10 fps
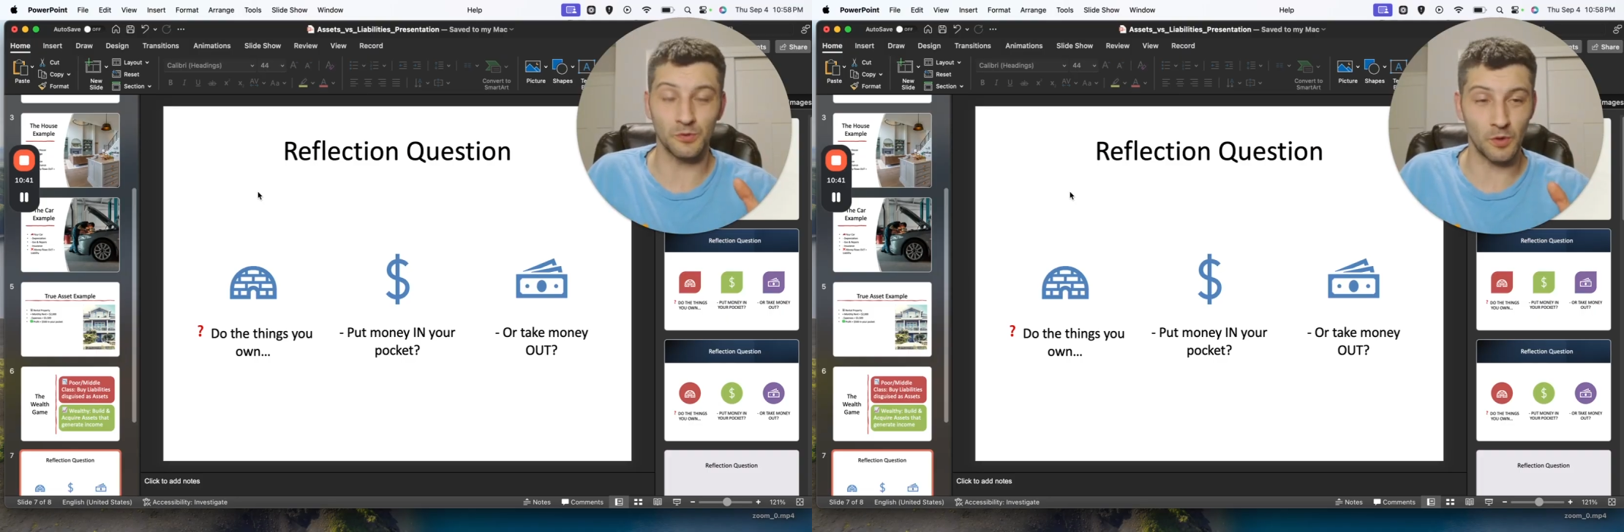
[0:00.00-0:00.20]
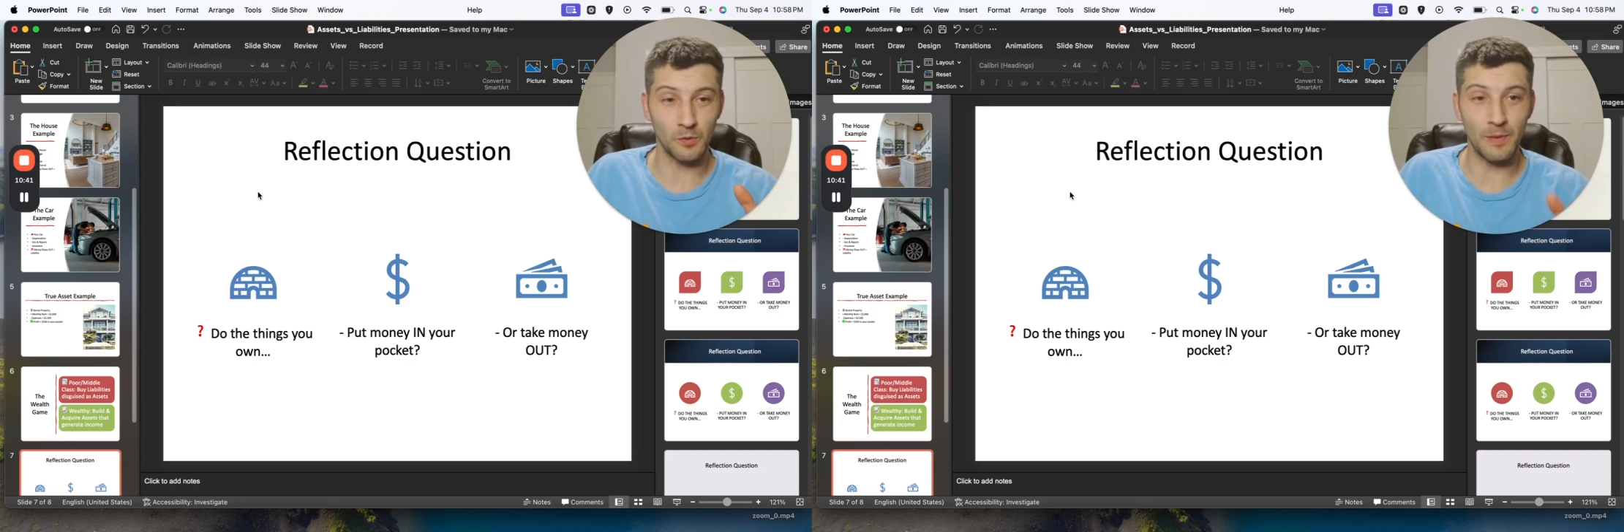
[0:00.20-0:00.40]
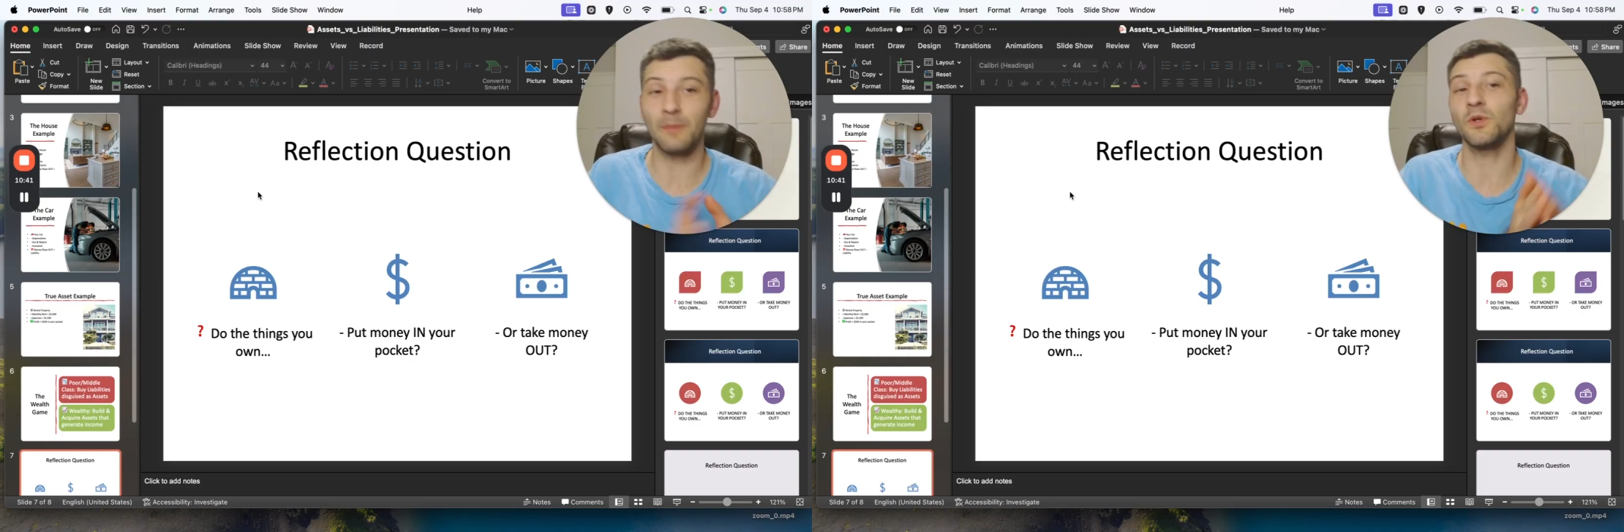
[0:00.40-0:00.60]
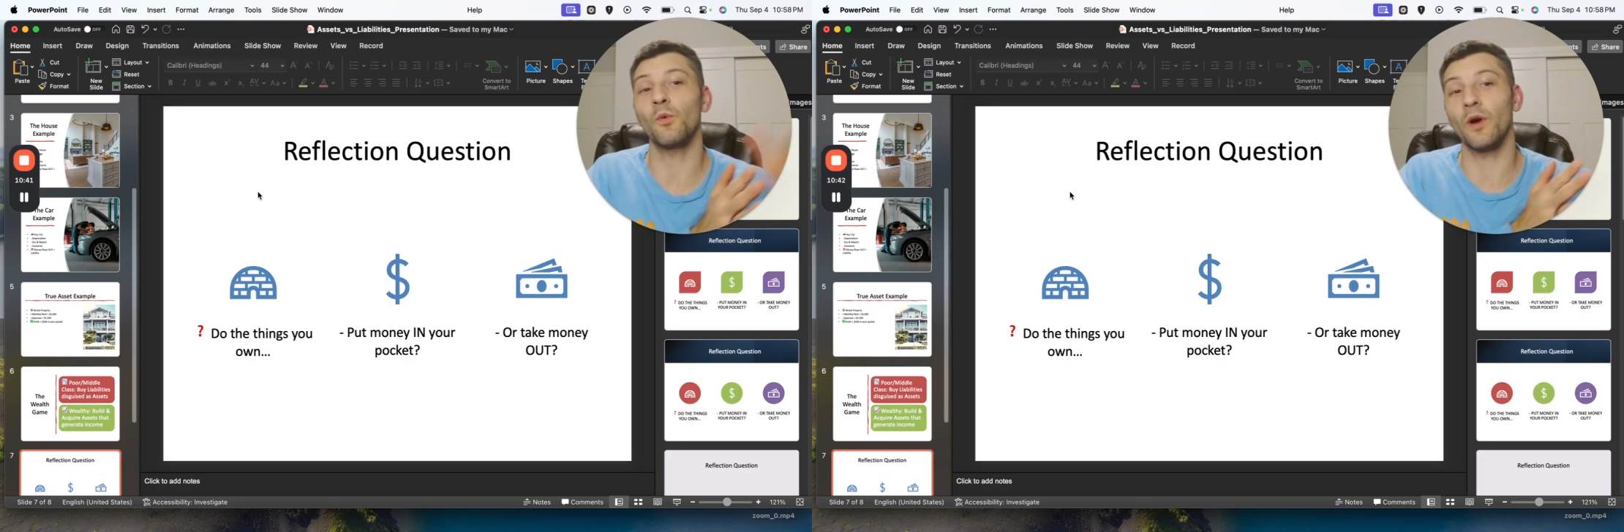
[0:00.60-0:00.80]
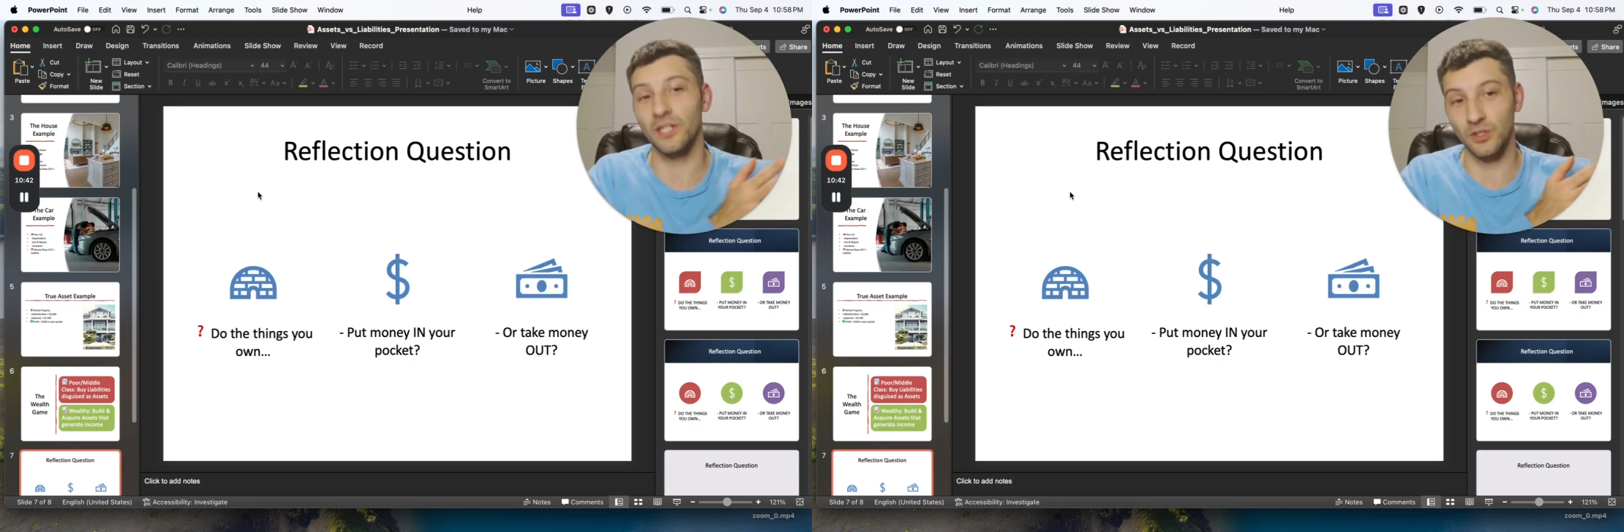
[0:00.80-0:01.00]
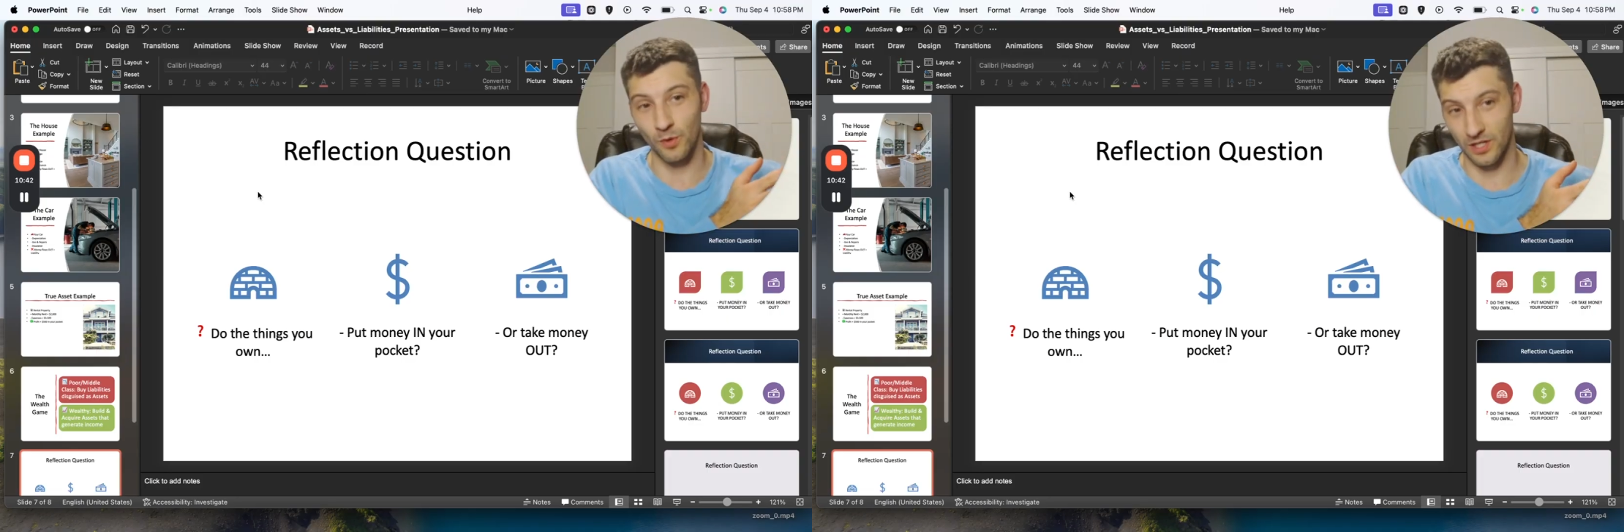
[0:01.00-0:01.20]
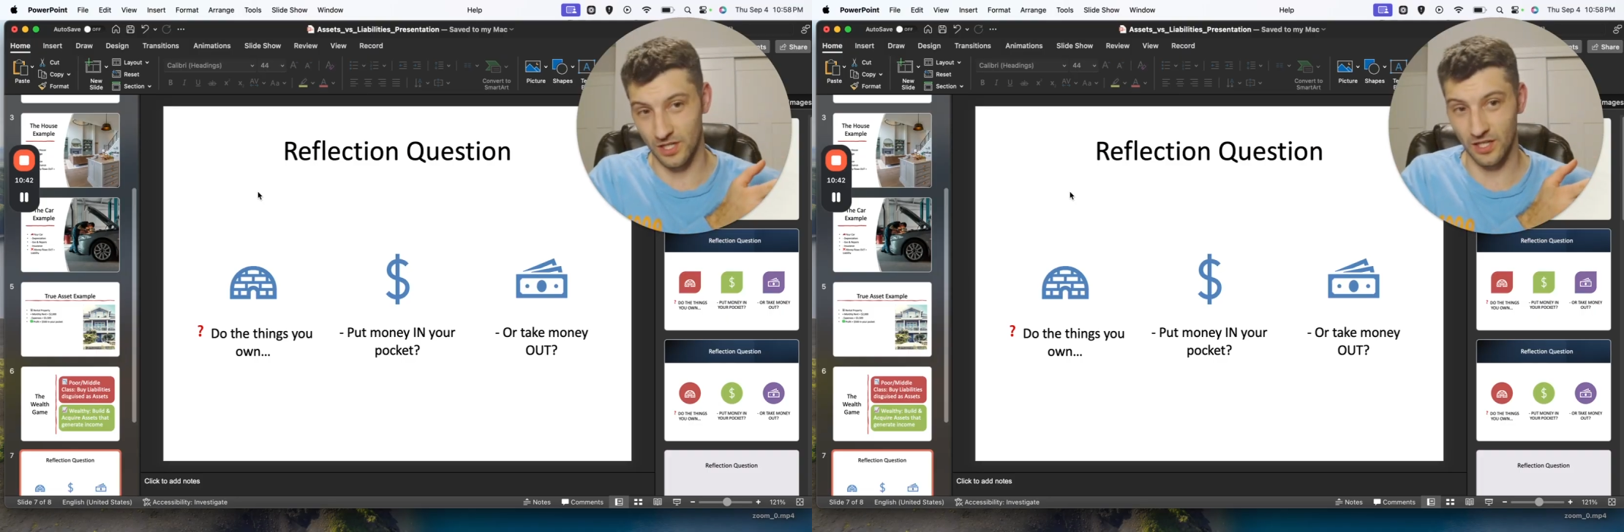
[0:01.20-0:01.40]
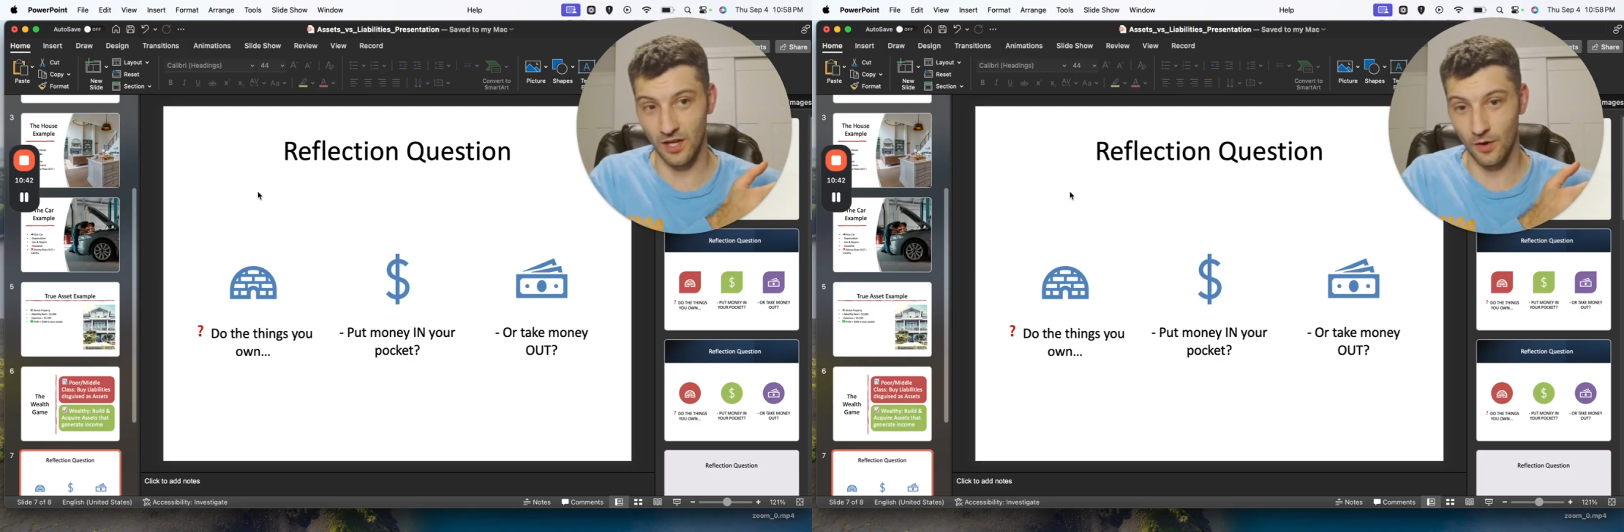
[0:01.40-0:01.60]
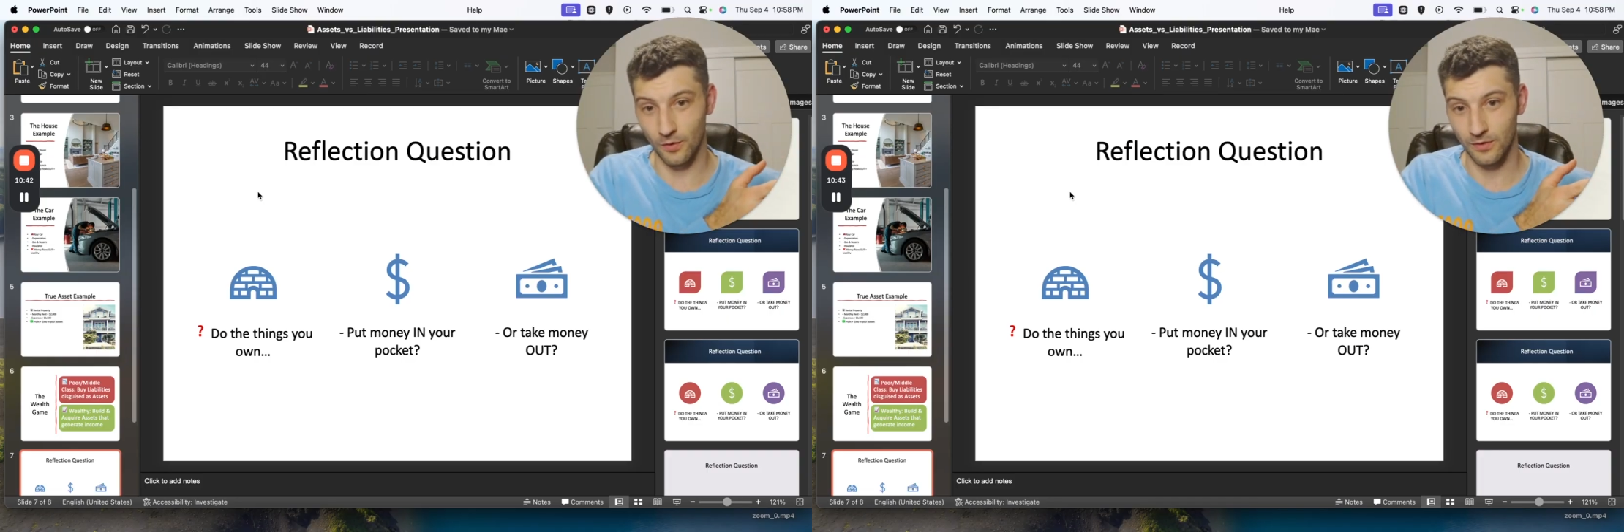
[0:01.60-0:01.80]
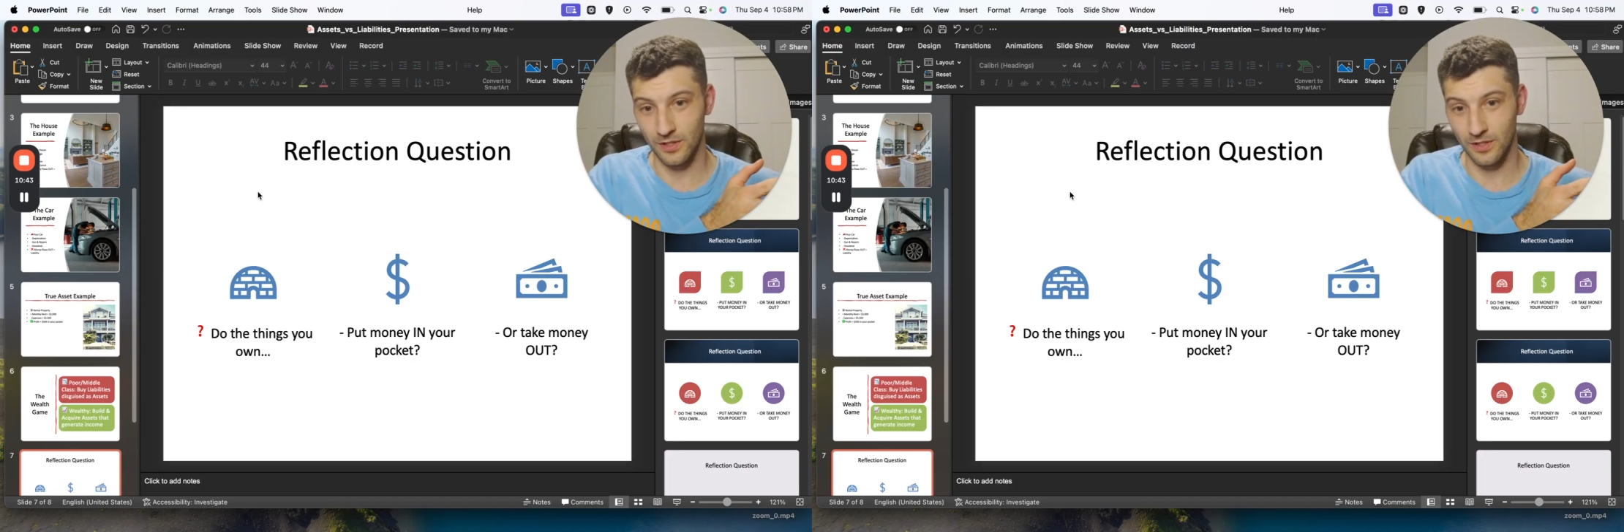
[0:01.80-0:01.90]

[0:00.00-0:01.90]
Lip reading: roadmap to where you want to go